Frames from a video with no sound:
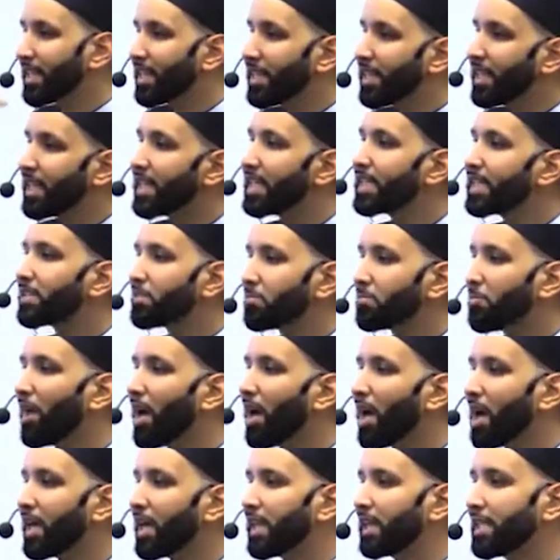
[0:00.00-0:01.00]
in his
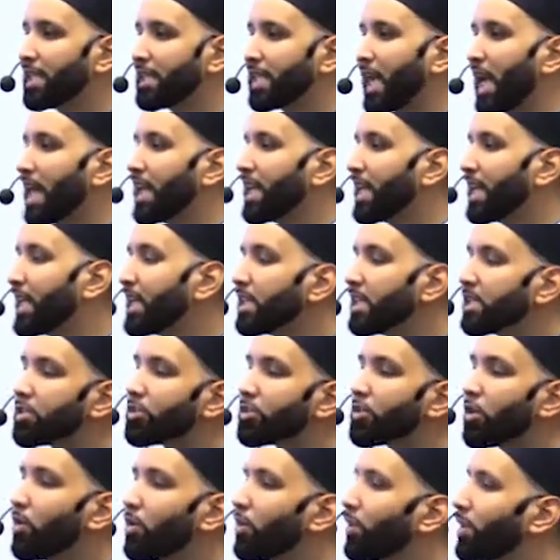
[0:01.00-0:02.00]
mind and
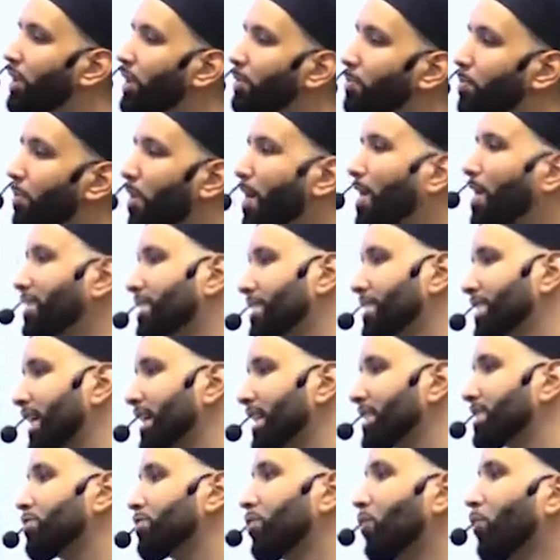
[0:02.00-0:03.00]
internally
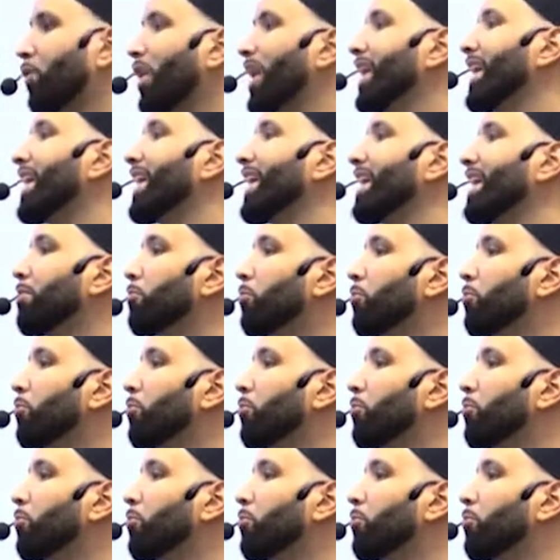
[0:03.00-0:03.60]
processed what it